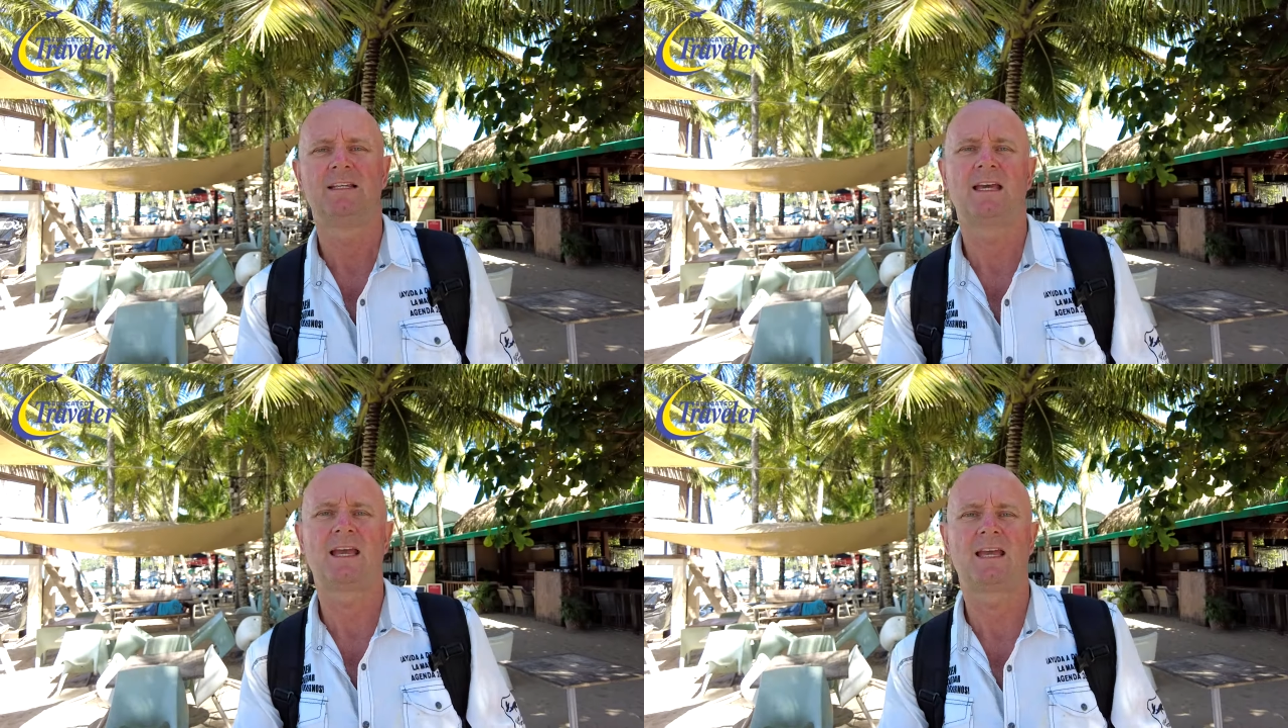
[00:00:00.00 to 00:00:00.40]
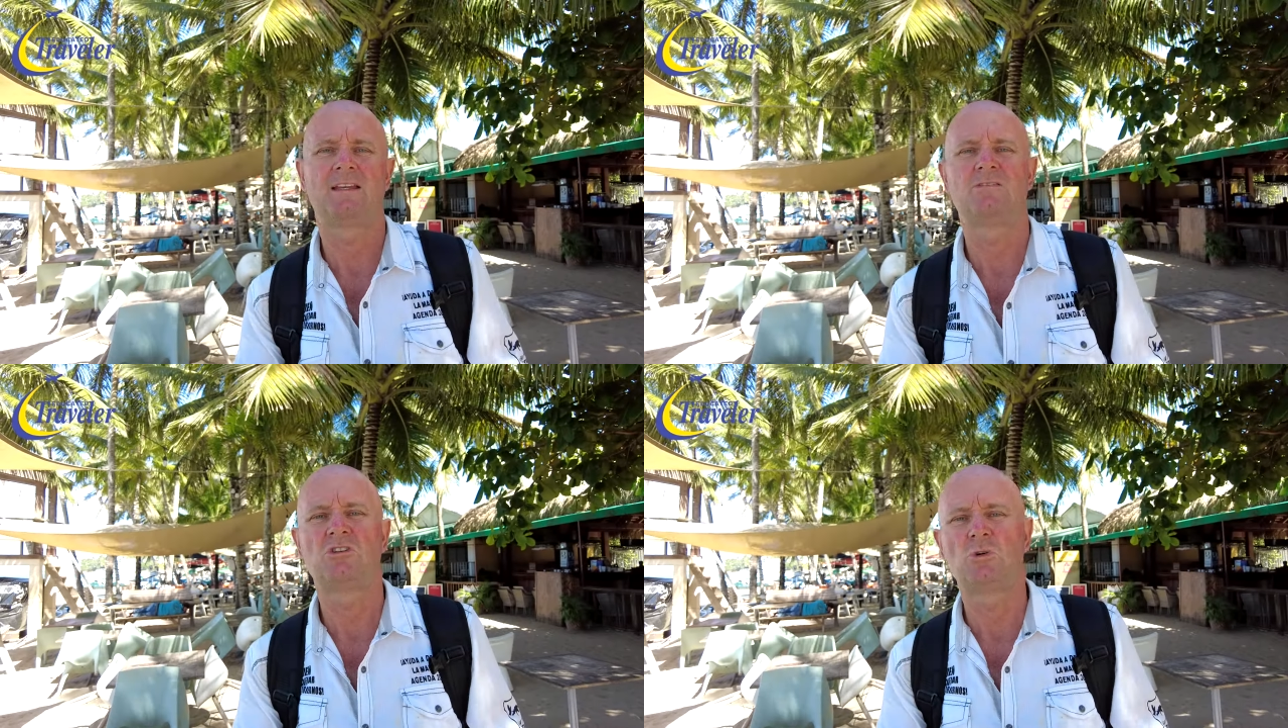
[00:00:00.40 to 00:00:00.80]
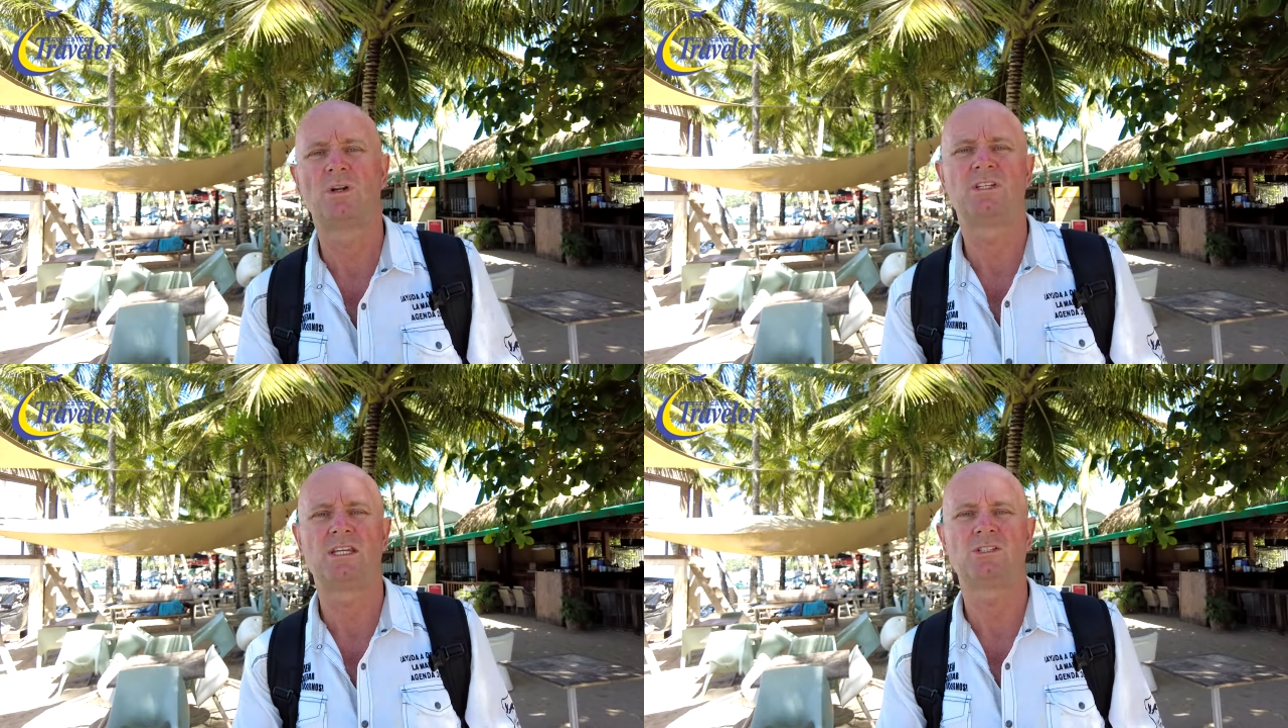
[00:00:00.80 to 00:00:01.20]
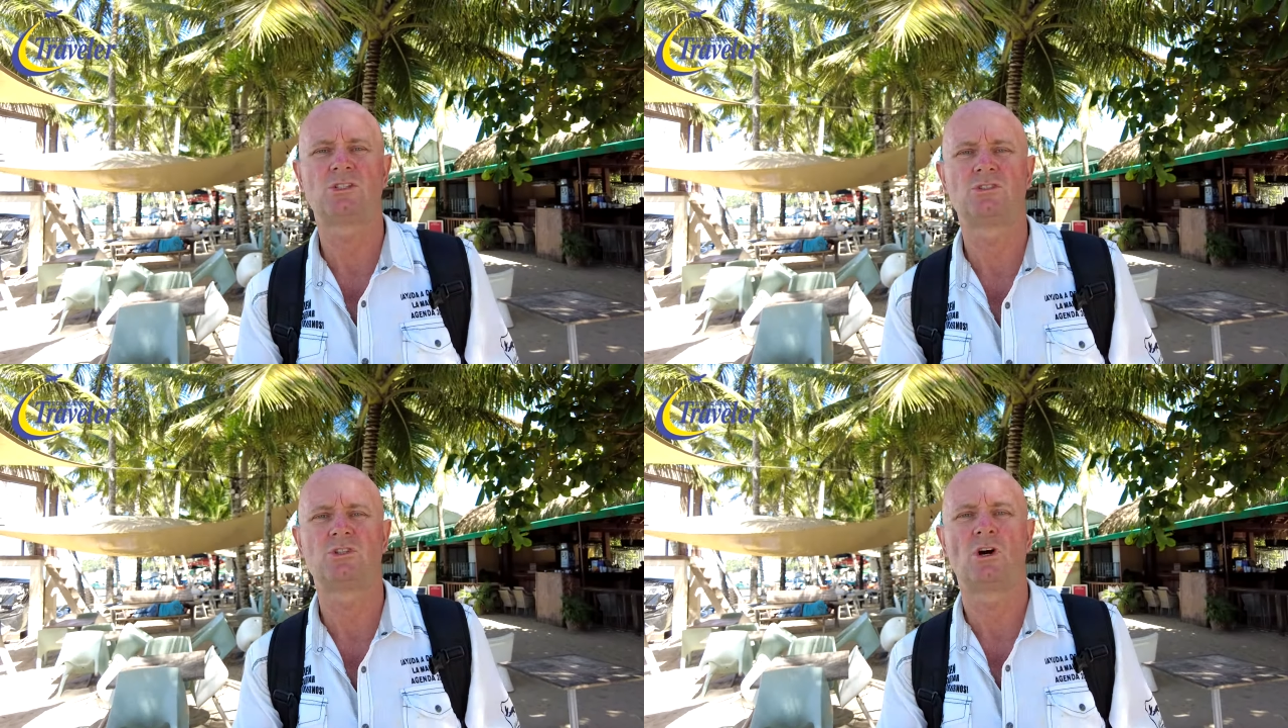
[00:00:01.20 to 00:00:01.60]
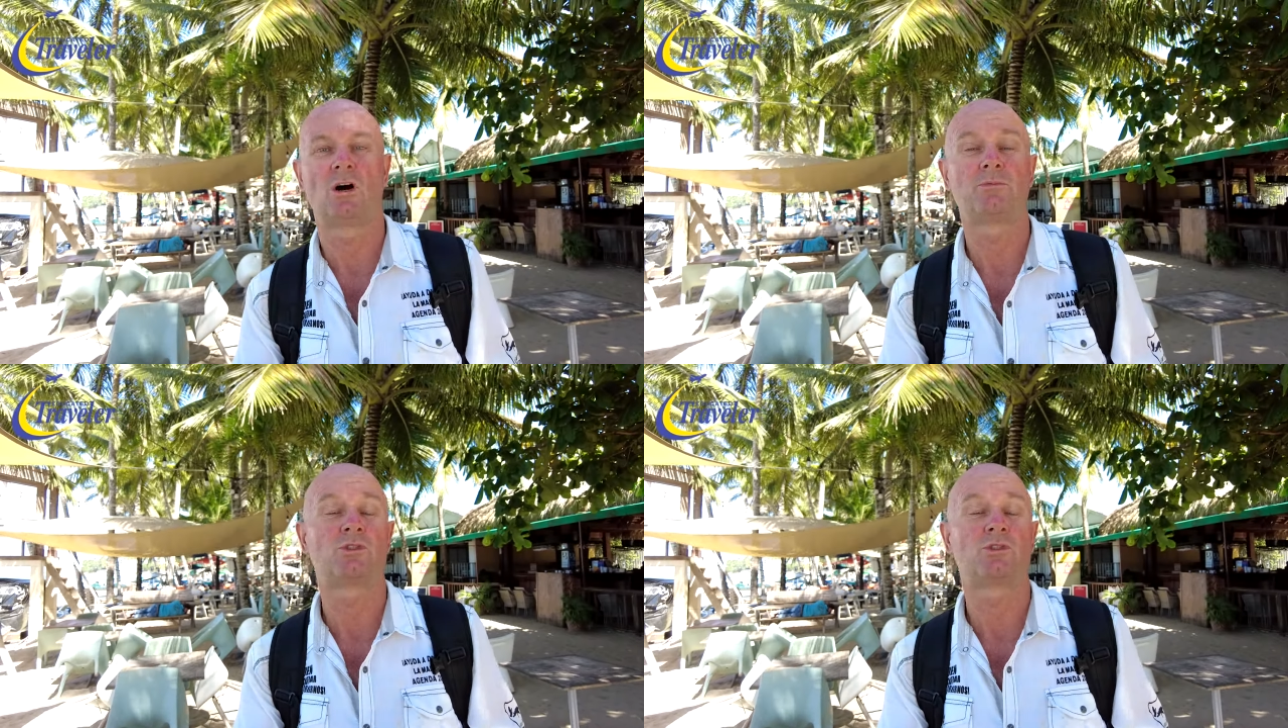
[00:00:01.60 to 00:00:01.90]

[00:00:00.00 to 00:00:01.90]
and do a decent job